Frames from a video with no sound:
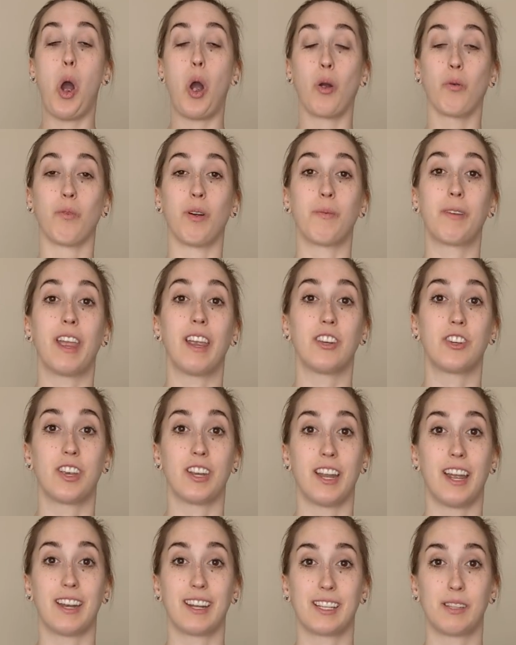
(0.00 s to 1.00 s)
our rib cage
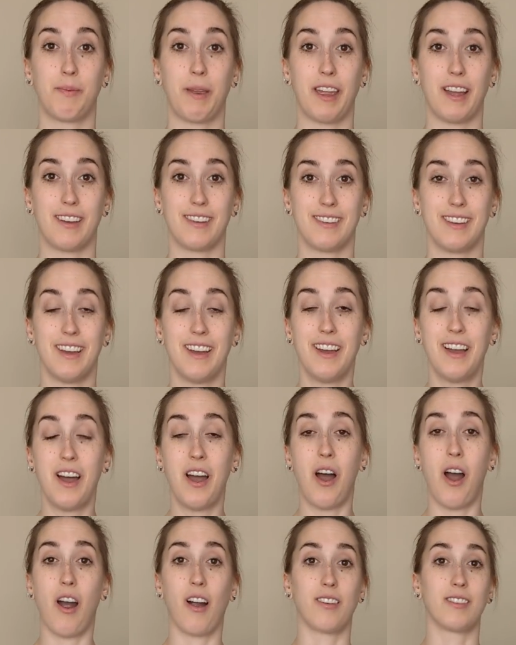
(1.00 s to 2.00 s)
cannot expand,
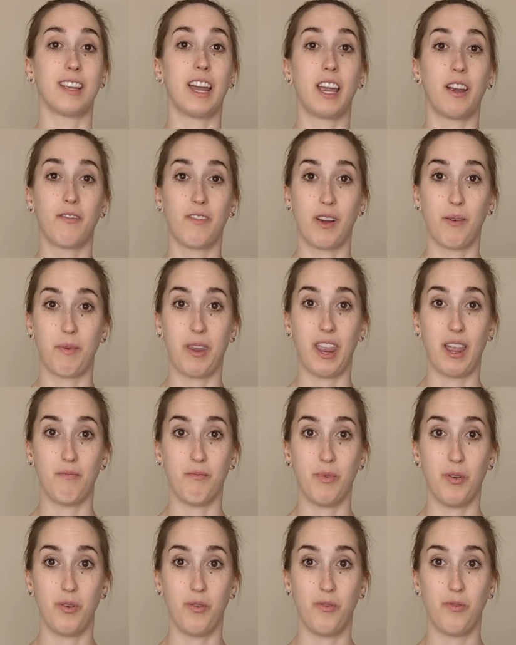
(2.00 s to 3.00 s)
our diaphragm
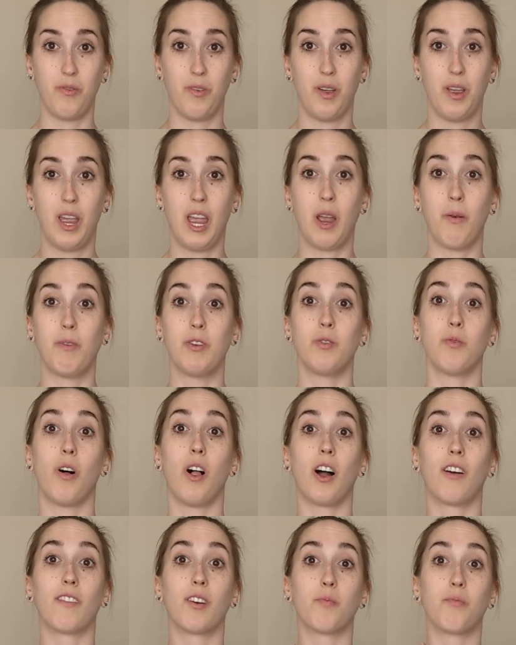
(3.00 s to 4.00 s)
can't move, and we do
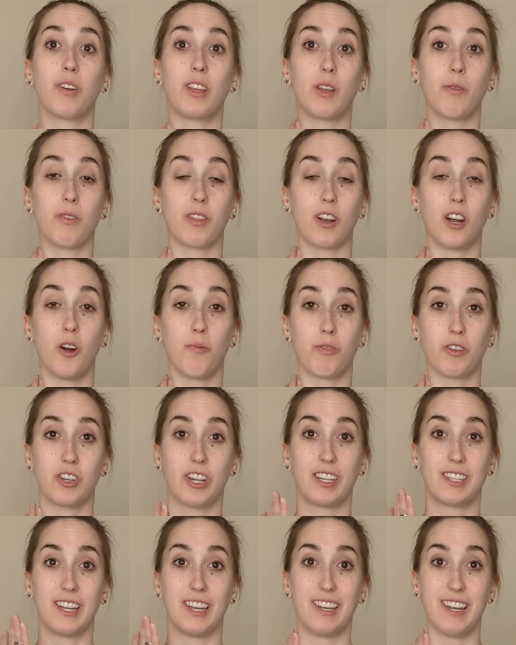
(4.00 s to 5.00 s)
all of our breathing with our upper
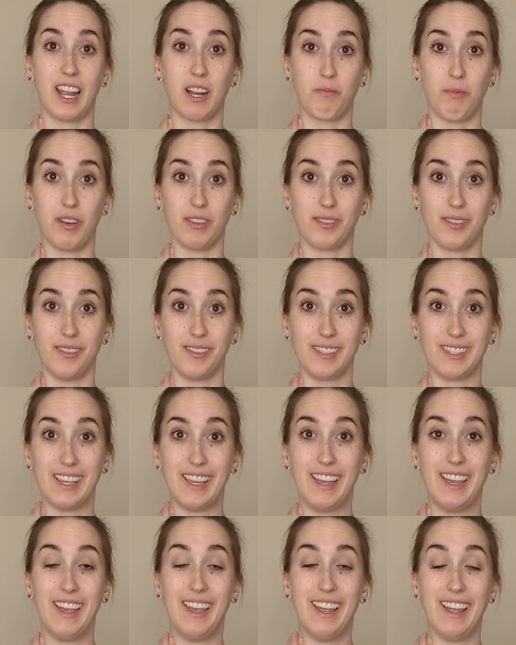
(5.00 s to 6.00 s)
chest and neck muscles.
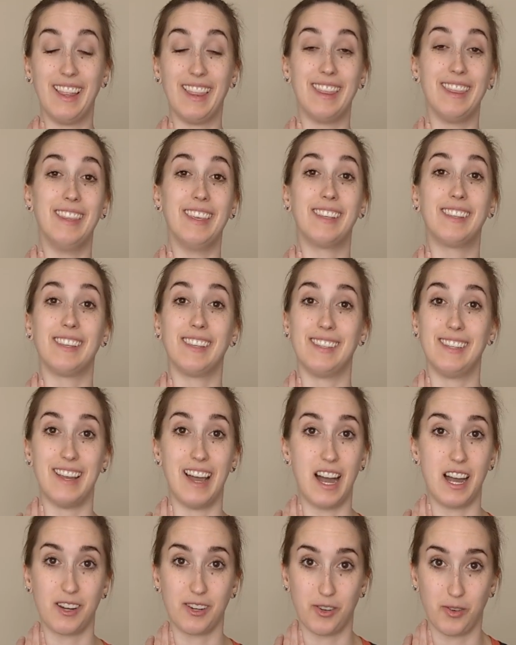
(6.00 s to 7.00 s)
This is
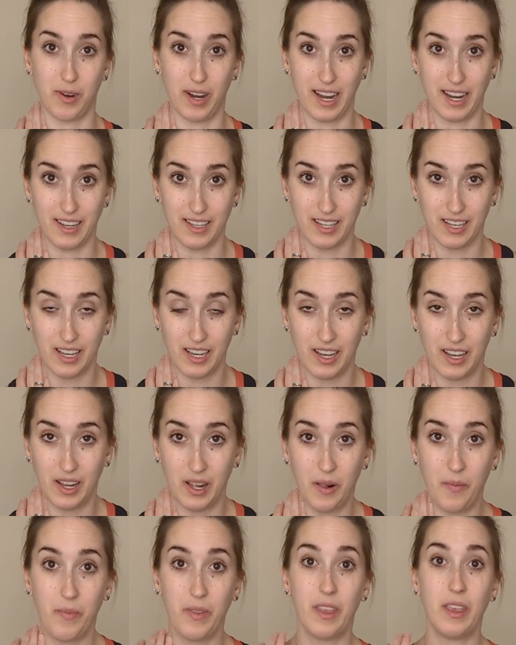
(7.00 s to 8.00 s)
not great.
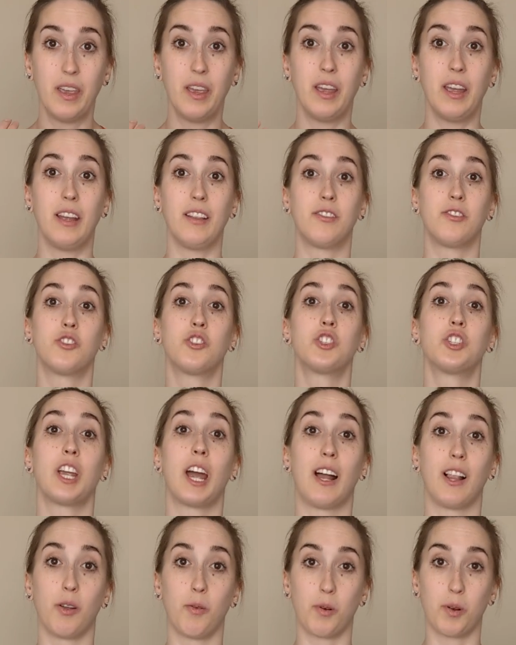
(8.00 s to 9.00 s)
It's
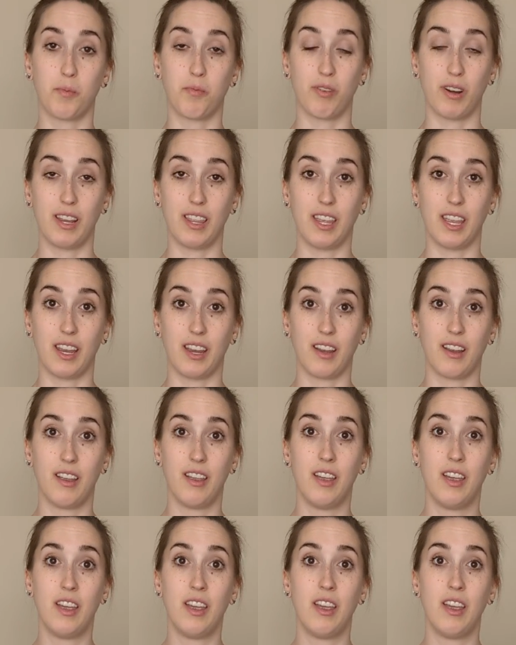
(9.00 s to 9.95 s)
shallower breathing.